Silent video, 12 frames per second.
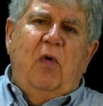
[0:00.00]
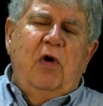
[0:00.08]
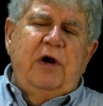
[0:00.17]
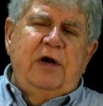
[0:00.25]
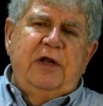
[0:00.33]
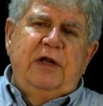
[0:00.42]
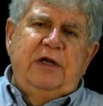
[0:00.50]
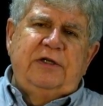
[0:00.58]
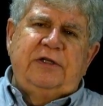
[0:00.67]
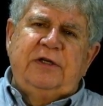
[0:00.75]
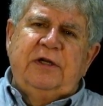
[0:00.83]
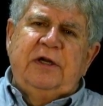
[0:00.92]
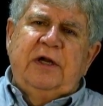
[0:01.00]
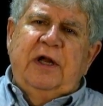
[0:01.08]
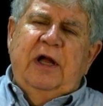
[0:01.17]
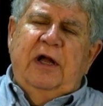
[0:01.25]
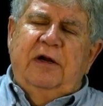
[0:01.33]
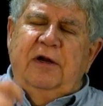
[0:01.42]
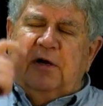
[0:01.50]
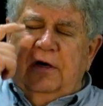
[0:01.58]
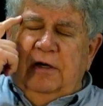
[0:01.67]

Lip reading: what it is, and